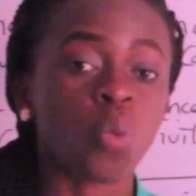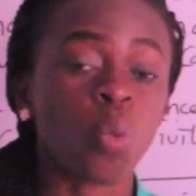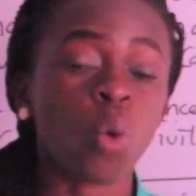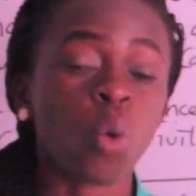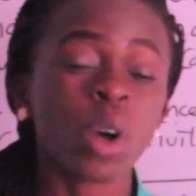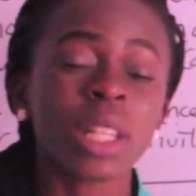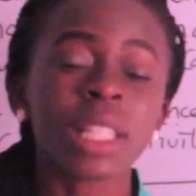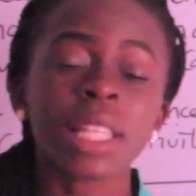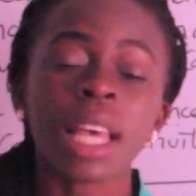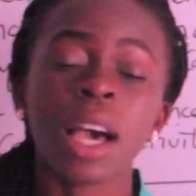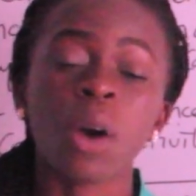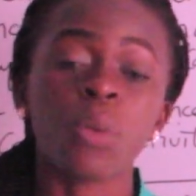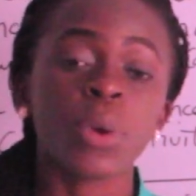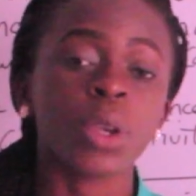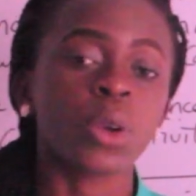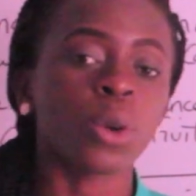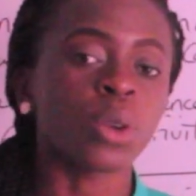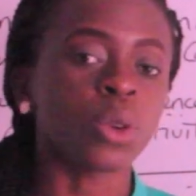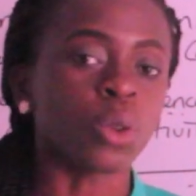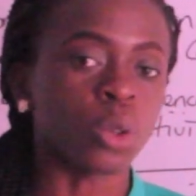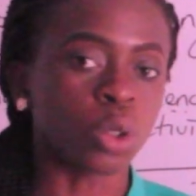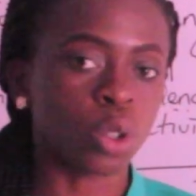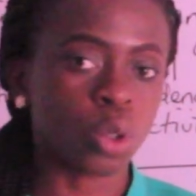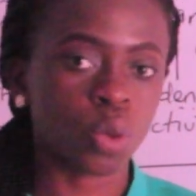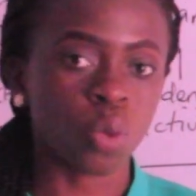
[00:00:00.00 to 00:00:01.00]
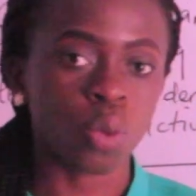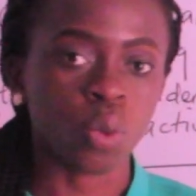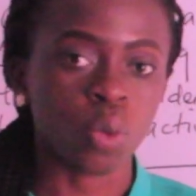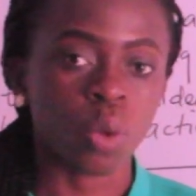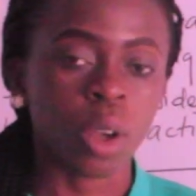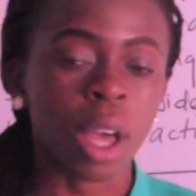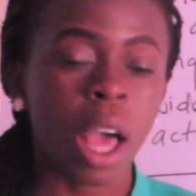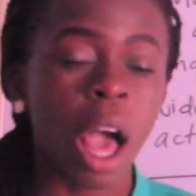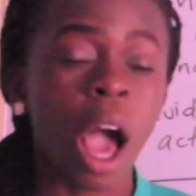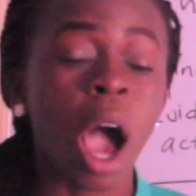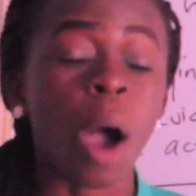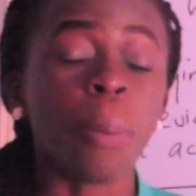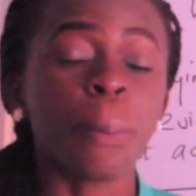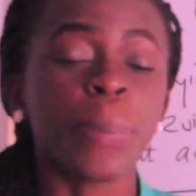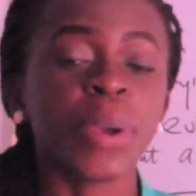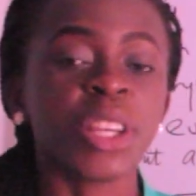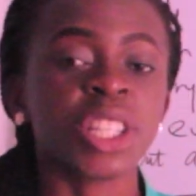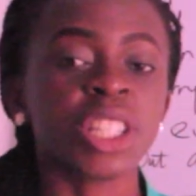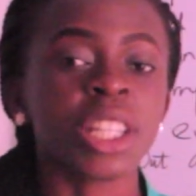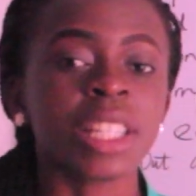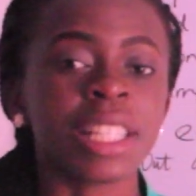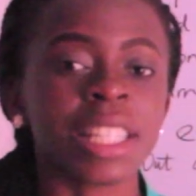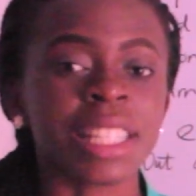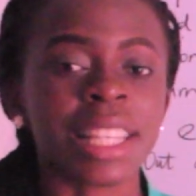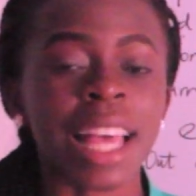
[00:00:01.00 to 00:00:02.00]
What are we going to do? Our
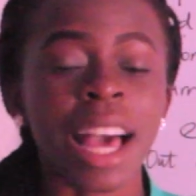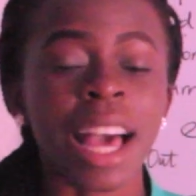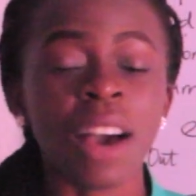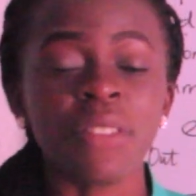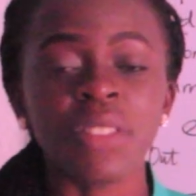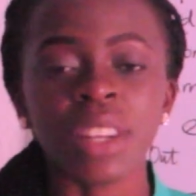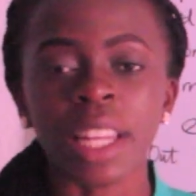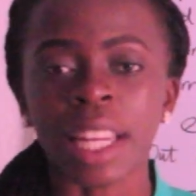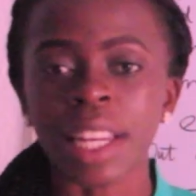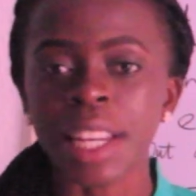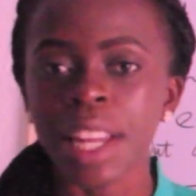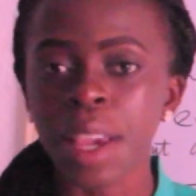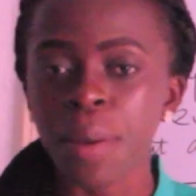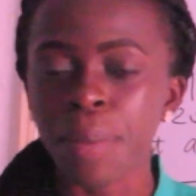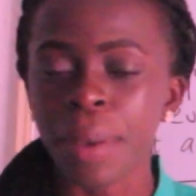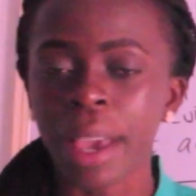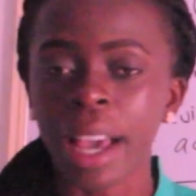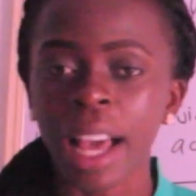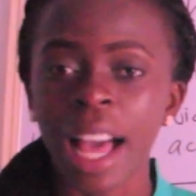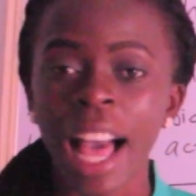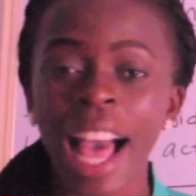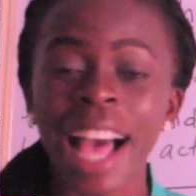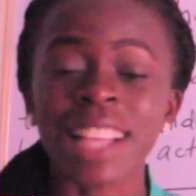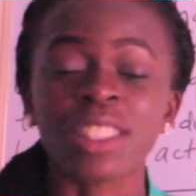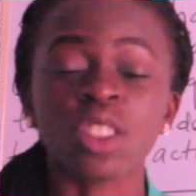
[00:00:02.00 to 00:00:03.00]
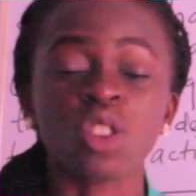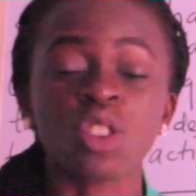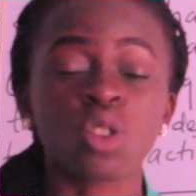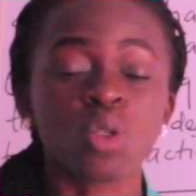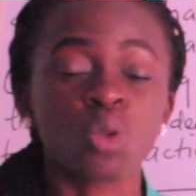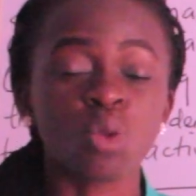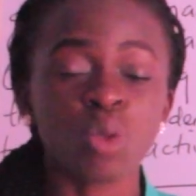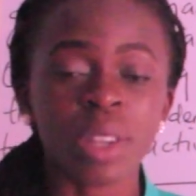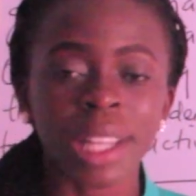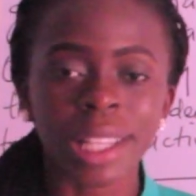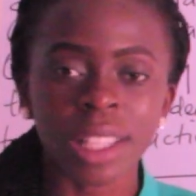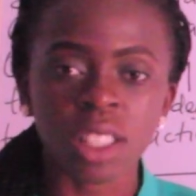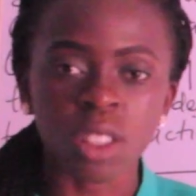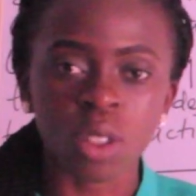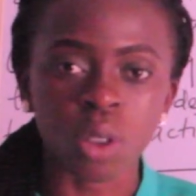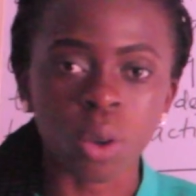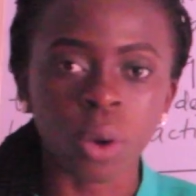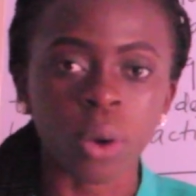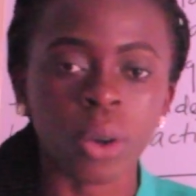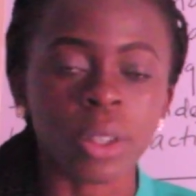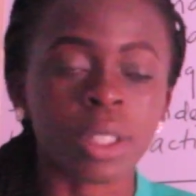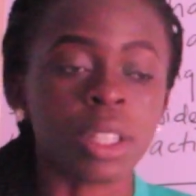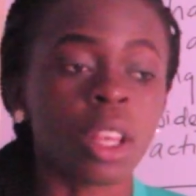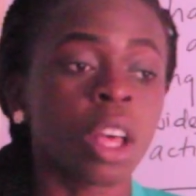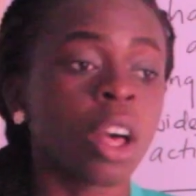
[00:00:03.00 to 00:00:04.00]
patient is having anemia. As a student
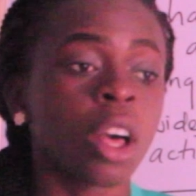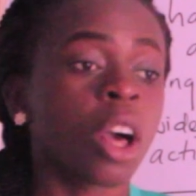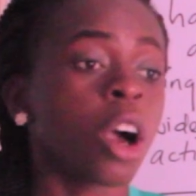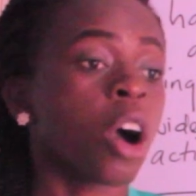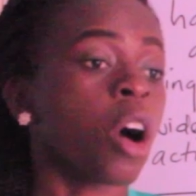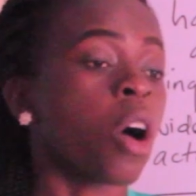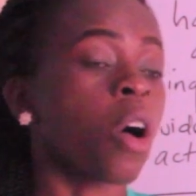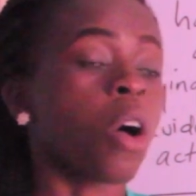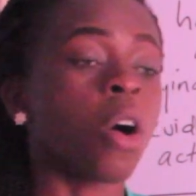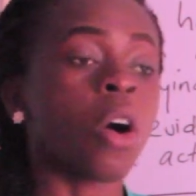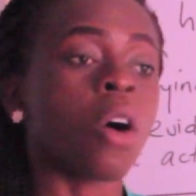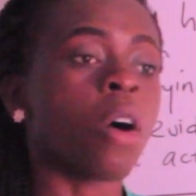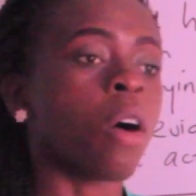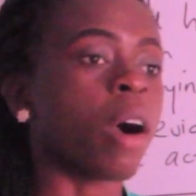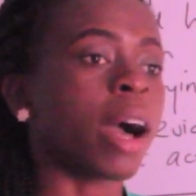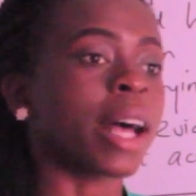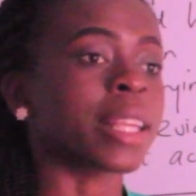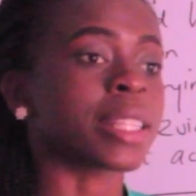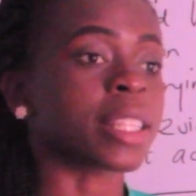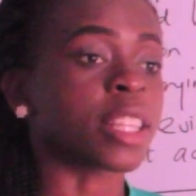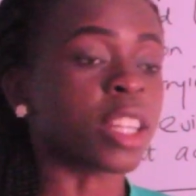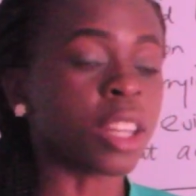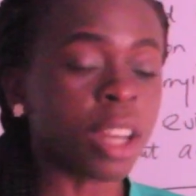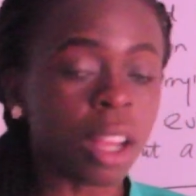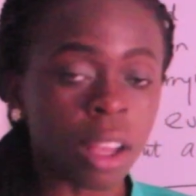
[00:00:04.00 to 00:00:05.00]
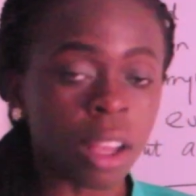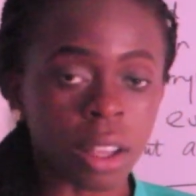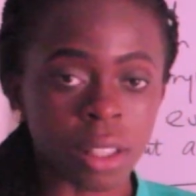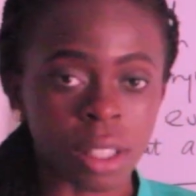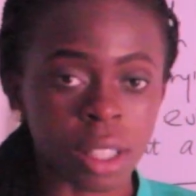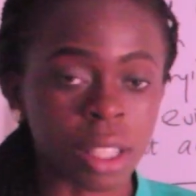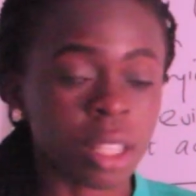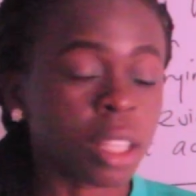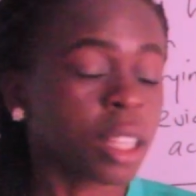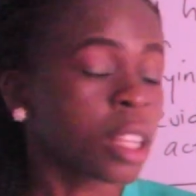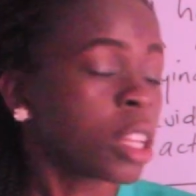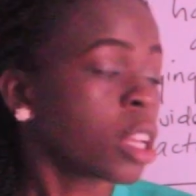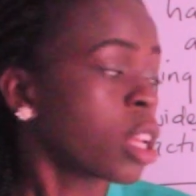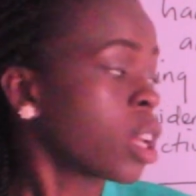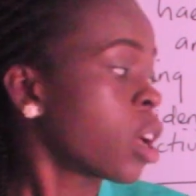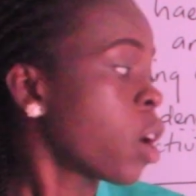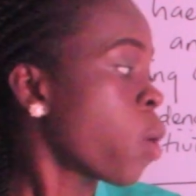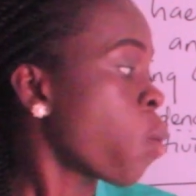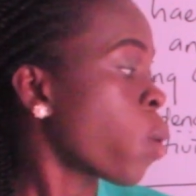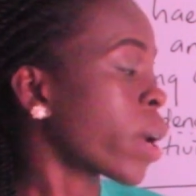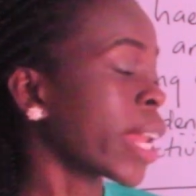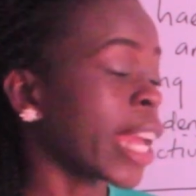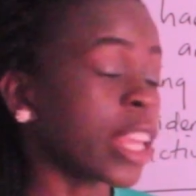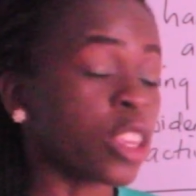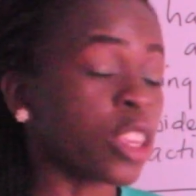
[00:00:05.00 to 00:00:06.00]
nurse or as a nurse,
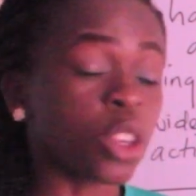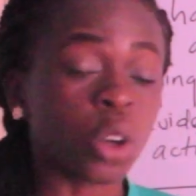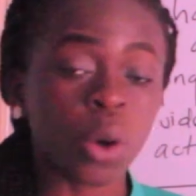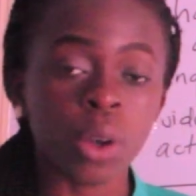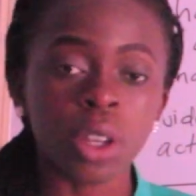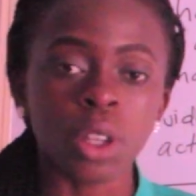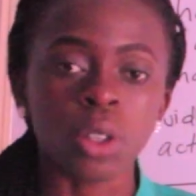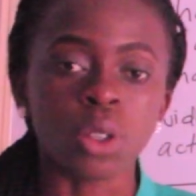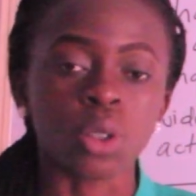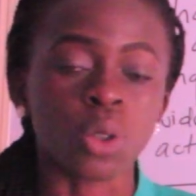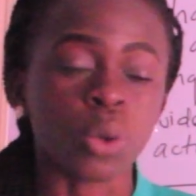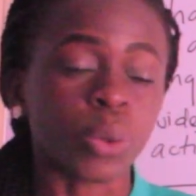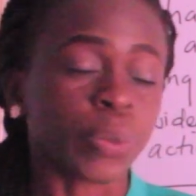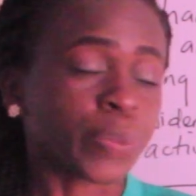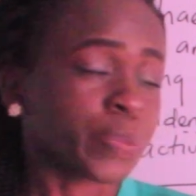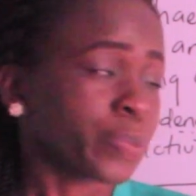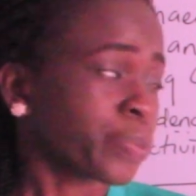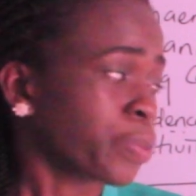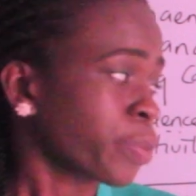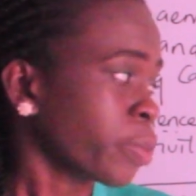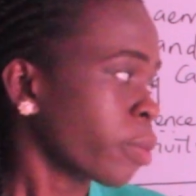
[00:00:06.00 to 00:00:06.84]
what are you going to do?